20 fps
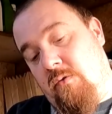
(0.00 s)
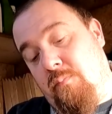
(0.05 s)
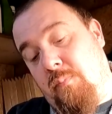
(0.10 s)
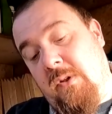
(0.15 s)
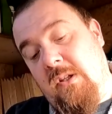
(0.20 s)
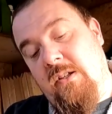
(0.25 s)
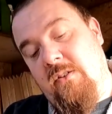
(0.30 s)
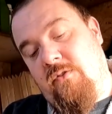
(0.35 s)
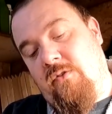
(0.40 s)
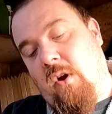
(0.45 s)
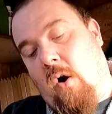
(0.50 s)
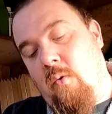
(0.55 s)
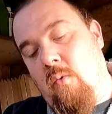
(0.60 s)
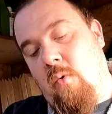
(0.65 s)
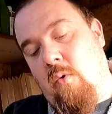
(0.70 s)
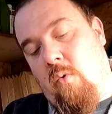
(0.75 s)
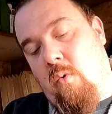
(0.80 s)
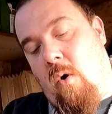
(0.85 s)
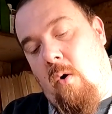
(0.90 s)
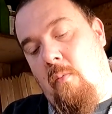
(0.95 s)
please
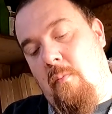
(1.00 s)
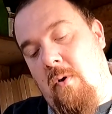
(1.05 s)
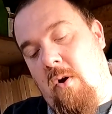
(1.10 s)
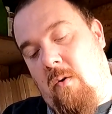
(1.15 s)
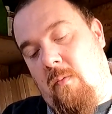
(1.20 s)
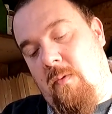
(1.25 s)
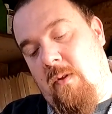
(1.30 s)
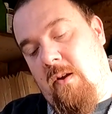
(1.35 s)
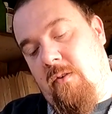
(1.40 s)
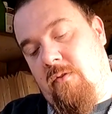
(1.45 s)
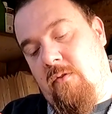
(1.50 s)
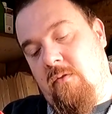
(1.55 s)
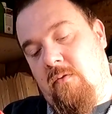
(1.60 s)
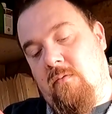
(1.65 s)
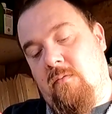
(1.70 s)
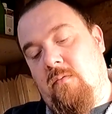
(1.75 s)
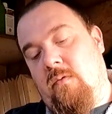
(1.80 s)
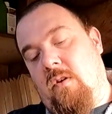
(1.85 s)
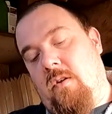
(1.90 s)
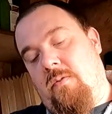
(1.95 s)
don't quote me on this
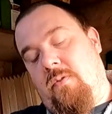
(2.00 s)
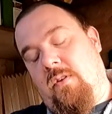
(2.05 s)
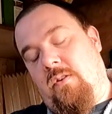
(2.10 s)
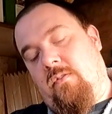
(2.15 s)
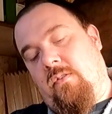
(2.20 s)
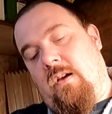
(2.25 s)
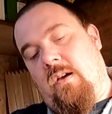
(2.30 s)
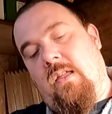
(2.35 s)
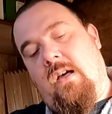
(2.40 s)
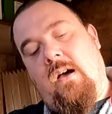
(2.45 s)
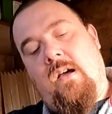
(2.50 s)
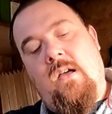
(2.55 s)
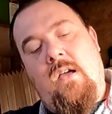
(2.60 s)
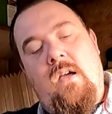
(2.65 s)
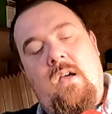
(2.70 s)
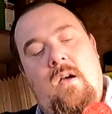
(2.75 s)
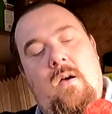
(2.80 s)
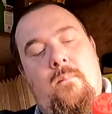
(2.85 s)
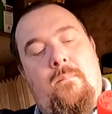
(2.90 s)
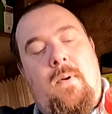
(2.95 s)
and things like that,
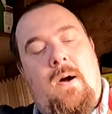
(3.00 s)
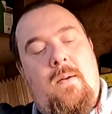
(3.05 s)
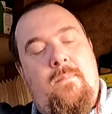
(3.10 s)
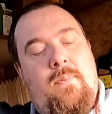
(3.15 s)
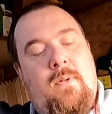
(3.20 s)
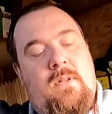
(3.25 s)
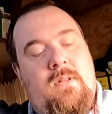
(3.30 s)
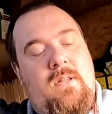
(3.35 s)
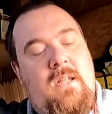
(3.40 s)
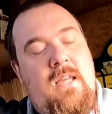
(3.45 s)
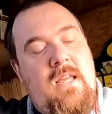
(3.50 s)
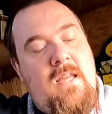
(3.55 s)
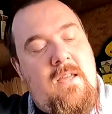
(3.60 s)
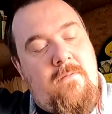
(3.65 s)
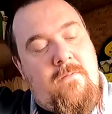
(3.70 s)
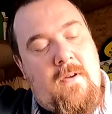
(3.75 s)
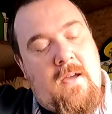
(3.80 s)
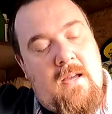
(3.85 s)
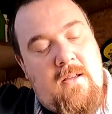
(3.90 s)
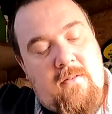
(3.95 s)
but I
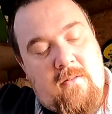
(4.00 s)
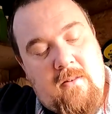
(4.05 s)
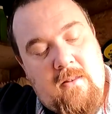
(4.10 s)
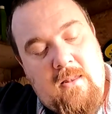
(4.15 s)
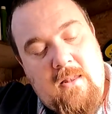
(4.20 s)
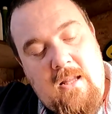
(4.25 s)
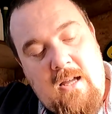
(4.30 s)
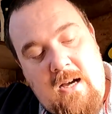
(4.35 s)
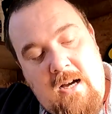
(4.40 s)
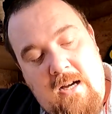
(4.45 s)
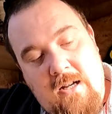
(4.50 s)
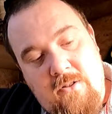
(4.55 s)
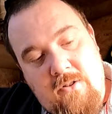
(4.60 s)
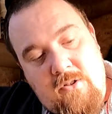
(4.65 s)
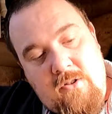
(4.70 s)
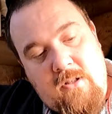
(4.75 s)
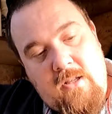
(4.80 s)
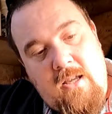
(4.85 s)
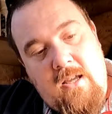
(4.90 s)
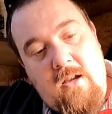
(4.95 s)
believe it's
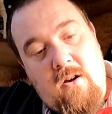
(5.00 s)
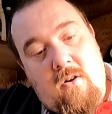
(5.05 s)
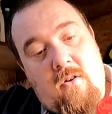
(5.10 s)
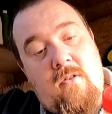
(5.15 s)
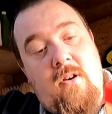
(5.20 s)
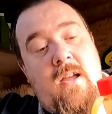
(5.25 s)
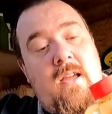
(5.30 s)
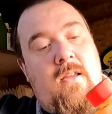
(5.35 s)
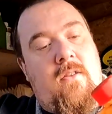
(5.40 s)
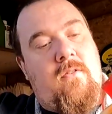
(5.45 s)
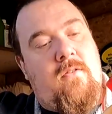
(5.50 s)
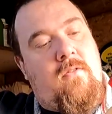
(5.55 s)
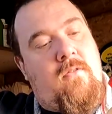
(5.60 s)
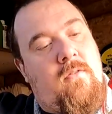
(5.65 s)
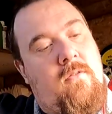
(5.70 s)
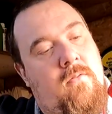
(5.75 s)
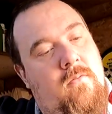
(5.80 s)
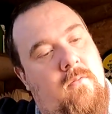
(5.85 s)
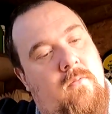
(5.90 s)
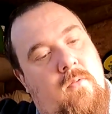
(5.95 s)
largely, or
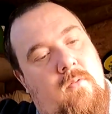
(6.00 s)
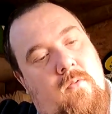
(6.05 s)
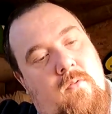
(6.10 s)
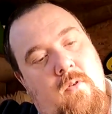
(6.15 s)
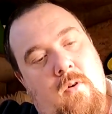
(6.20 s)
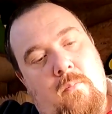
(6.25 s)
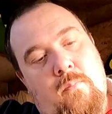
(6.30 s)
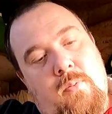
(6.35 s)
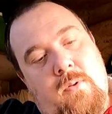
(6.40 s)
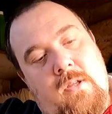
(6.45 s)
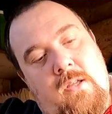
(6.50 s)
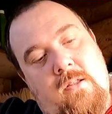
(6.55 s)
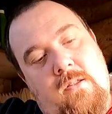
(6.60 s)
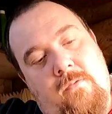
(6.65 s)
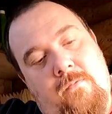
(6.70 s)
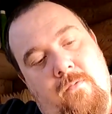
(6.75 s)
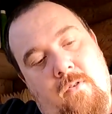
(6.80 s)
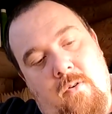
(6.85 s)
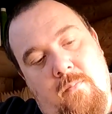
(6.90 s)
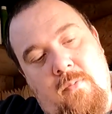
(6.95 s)
is,
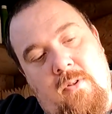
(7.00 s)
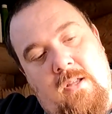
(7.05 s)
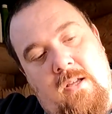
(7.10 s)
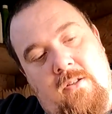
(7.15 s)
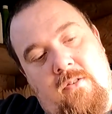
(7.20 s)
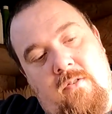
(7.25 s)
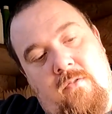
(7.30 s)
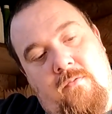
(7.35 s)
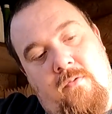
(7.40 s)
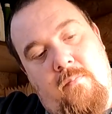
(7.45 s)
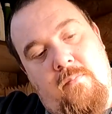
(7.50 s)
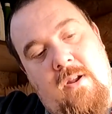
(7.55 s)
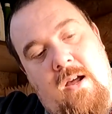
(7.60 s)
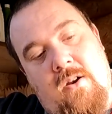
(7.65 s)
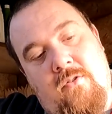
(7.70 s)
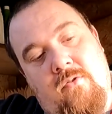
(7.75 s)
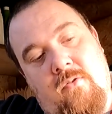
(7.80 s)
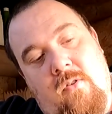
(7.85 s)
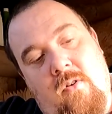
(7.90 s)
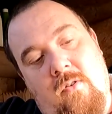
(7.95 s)
completely formulated from
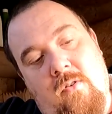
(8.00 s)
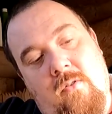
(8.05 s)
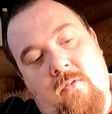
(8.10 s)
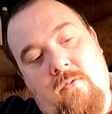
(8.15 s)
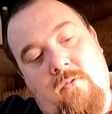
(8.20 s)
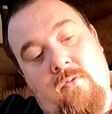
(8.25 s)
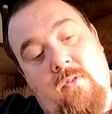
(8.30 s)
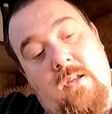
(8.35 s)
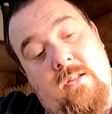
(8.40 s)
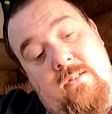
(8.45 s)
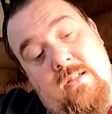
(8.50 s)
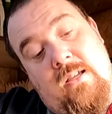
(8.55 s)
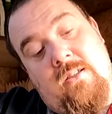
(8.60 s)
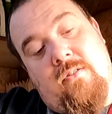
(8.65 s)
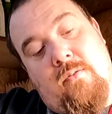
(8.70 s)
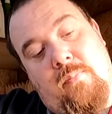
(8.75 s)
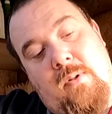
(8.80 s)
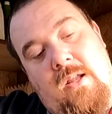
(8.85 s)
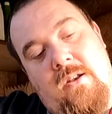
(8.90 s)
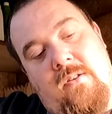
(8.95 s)
natural oils. It
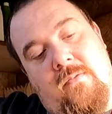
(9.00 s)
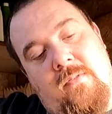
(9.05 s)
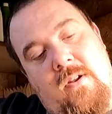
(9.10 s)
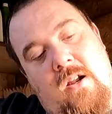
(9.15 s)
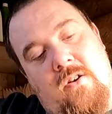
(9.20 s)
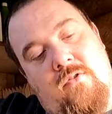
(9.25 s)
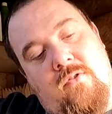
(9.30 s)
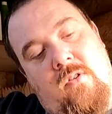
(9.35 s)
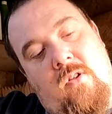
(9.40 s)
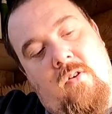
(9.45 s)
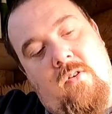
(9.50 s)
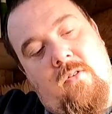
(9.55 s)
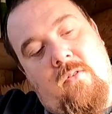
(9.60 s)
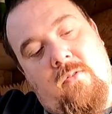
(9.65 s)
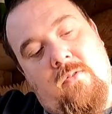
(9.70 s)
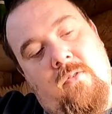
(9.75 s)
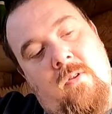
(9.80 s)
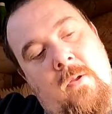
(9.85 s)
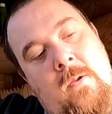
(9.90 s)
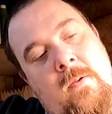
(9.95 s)
is a blend of natural
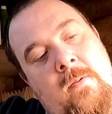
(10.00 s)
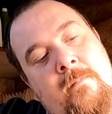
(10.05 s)
oils.